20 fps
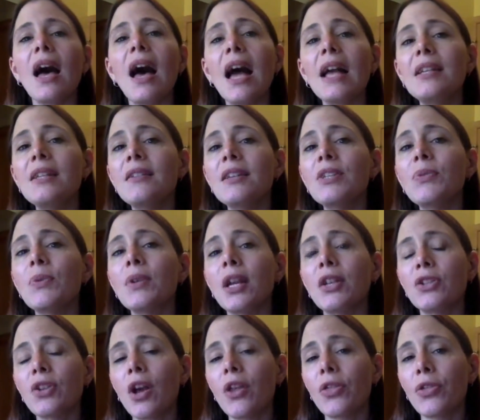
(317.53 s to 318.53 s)
I did this when
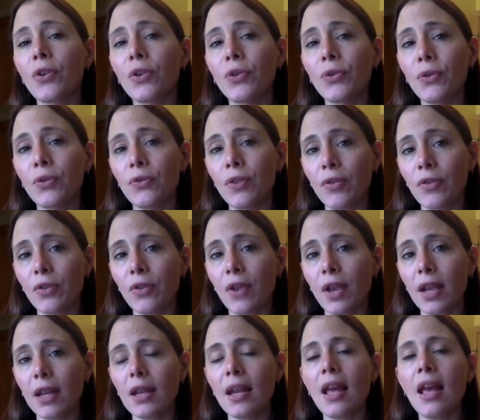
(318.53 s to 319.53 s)
I taught 3rd through 5th
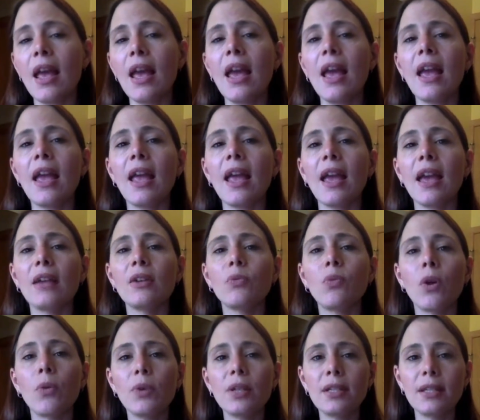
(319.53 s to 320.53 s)
grade. And
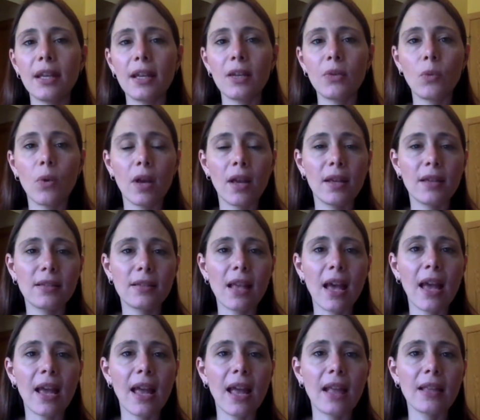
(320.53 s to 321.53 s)
what we did was
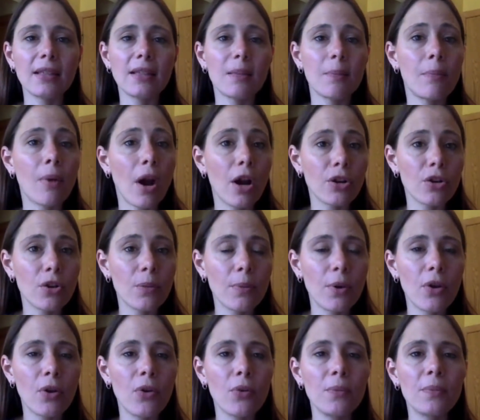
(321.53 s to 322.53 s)
I had some partner
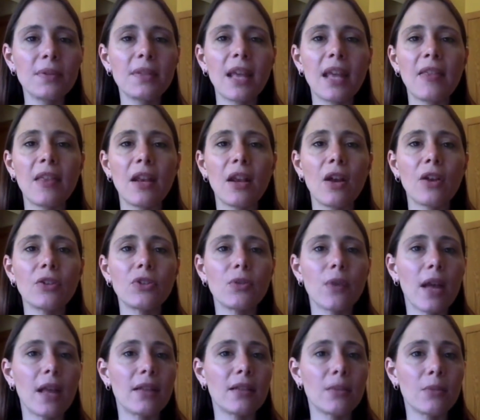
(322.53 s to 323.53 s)
poems, and then I also
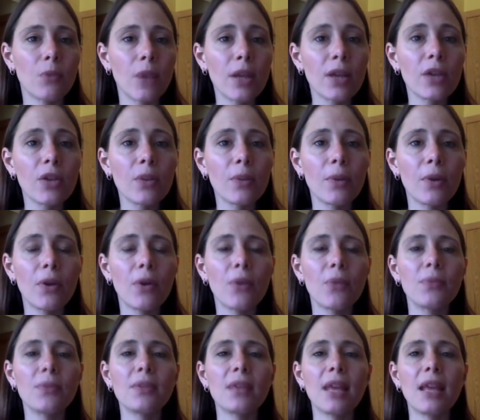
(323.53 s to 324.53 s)
had some regular
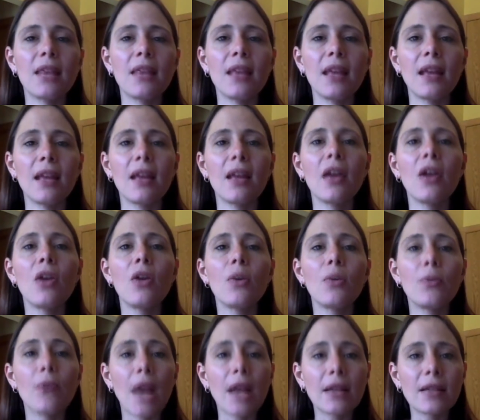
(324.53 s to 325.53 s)
poems, and they
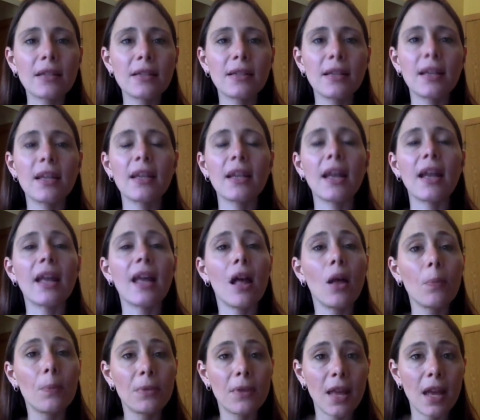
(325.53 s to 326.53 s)
practiced it, and I
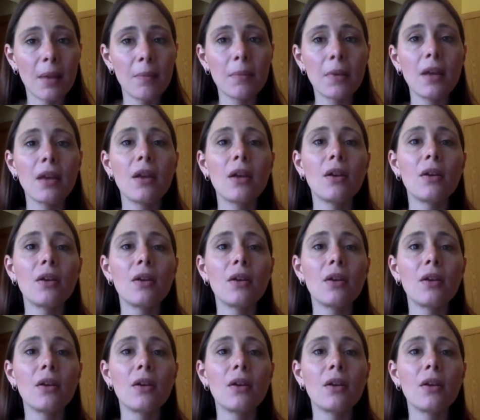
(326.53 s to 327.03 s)
helped them,